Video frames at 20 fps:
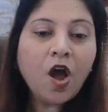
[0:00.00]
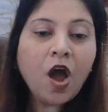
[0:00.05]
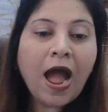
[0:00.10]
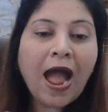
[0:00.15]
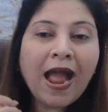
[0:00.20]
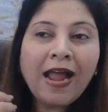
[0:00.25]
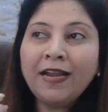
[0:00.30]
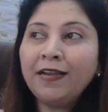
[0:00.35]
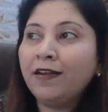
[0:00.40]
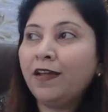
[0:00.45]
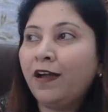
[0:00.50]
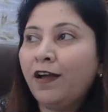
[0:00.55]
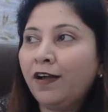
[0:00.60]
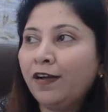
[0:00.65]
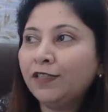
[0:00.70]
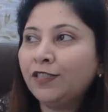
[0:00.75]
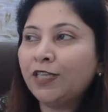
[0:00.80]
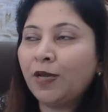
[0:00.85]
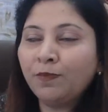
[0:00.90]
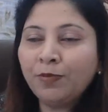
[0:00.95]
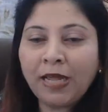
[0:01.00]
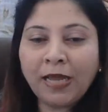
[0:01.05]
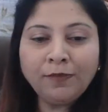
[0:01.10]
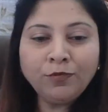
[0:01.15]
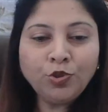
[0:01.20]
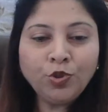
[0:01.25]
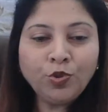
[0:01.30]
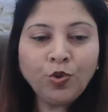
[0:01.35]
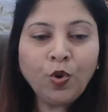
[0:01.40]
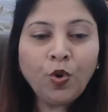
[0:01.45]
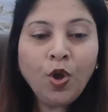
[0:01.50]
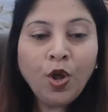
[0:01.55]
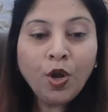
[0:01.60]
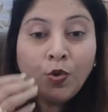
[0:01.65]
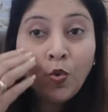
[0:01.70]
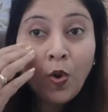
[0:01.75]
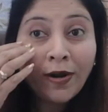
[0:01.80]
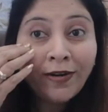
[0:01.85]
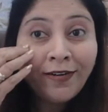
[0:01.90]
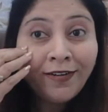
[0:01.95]
And sometimes, to
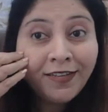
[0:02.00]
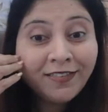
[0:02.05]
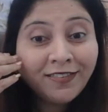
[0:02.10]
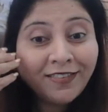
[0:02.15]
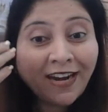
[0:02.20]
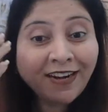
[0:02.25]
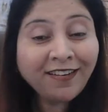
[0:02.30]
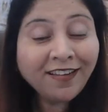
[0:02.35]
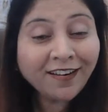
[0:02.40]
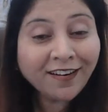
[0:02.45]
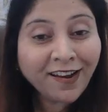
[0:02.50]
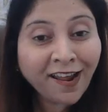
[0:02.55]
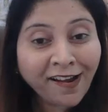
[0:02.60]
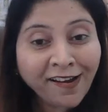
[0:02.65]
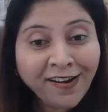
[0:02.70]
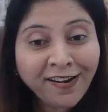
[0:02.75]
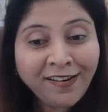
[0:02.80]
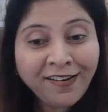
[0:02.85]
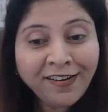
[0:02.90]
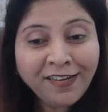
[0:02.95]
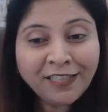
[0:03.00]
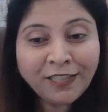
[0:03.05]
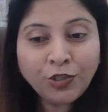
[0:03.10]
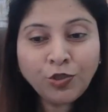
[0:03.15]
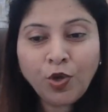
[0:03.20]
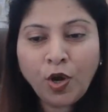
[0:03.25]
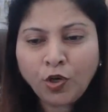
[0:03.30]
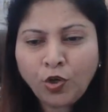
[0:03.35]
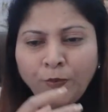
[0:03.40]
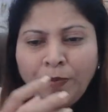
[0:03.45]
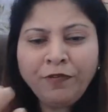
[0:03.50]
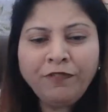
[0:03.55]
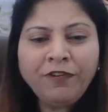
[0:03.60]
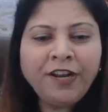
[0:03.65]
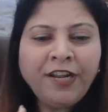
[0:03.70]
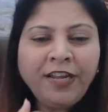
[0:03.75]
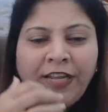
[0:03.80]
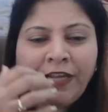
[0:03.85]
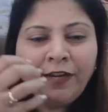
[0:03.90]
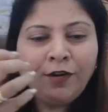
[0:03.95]
understand the client needs, you have to be
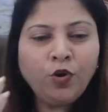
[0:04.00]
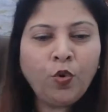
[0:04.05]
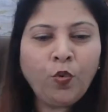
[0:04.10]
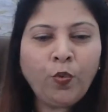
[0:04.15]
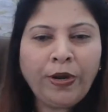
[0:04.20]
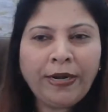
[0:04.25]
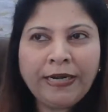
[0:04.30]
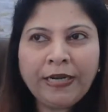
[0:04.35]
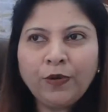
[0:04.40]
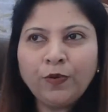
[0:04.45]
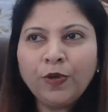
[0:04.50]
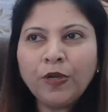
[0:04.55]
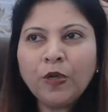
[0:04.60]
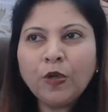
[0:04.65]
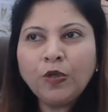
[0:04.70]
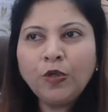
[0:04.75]
very innovative.